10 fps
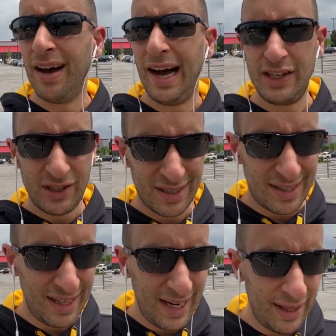I just
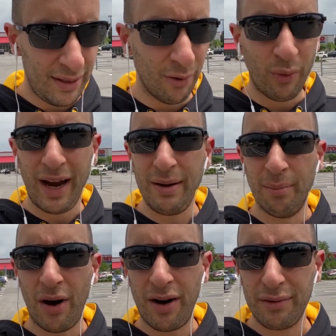need the right
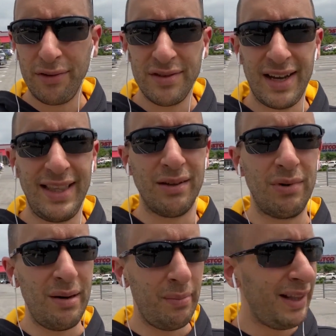models and the
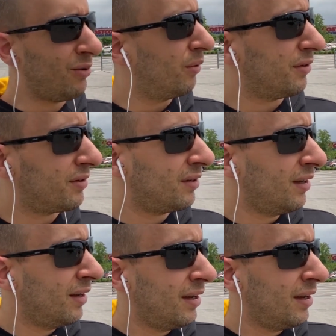right mentors.